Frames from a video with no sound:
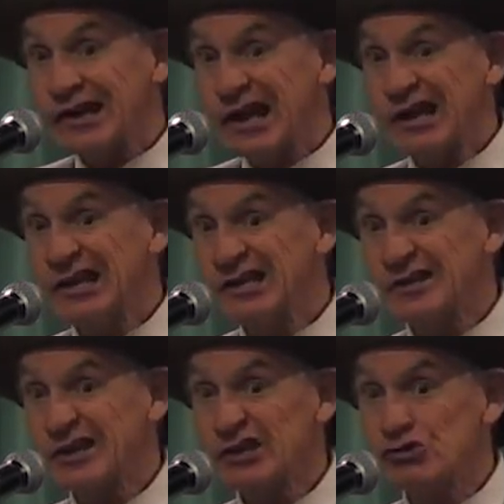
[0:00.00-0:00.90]
And he
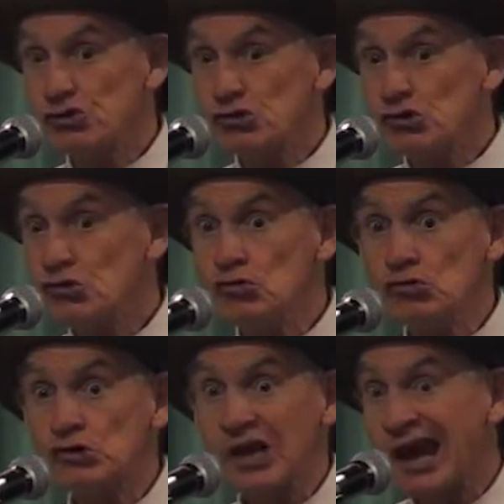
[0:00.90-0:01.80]
says, "Do
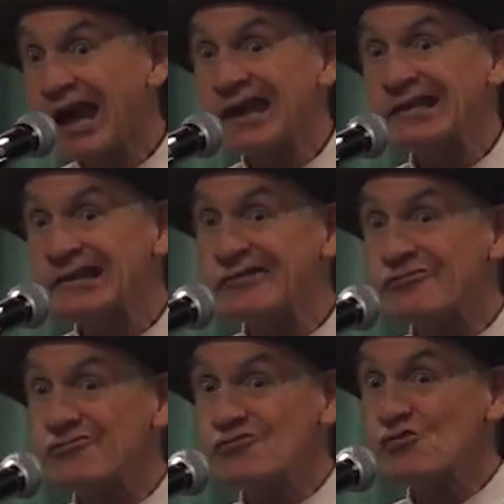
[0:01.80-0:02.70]
you take
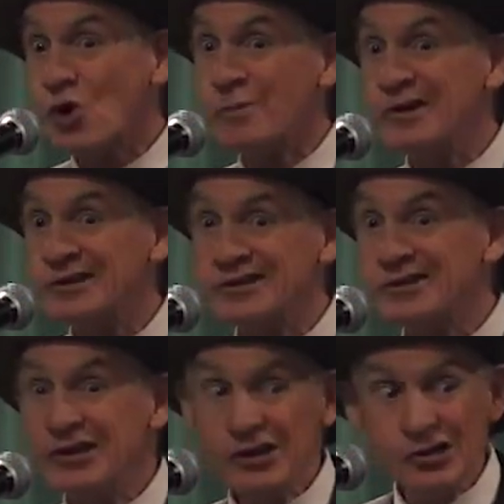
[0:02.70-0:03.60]
this
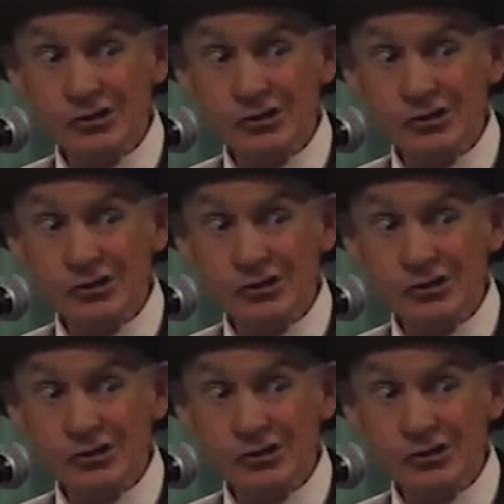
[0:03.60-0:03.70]
woman